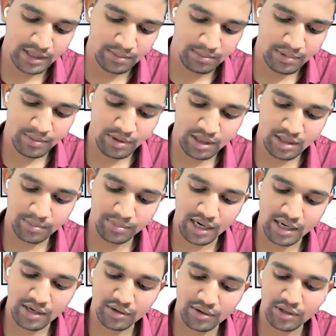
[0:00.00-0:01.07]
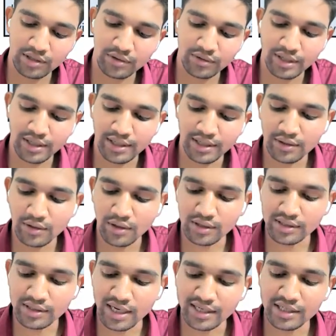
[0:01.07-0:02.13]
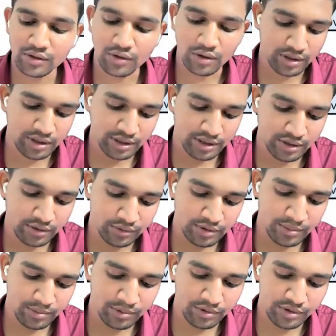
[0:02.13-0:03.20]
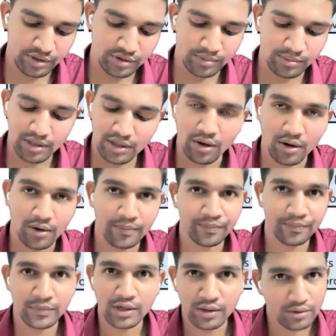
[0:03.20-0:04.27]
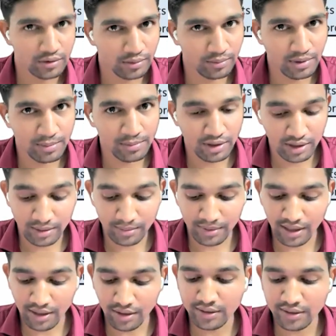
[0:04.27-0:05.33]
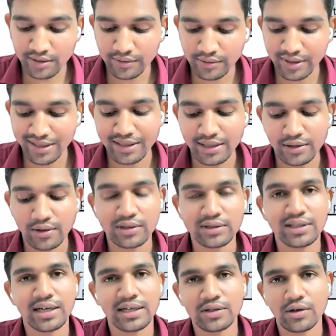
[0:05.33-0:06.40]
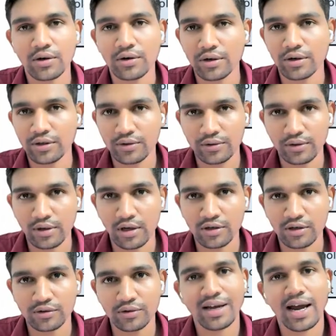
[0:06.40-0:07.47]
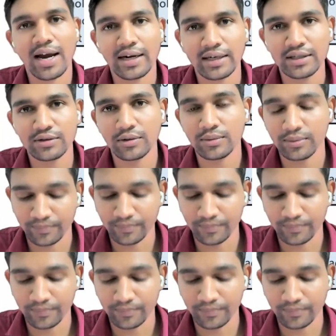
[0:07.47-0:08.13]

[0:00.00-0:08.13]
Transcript: Memorandum cannot include any clause that is contrary to the provisions of the law. The memorandum cannot include any clause that is contrary to the law. So the act is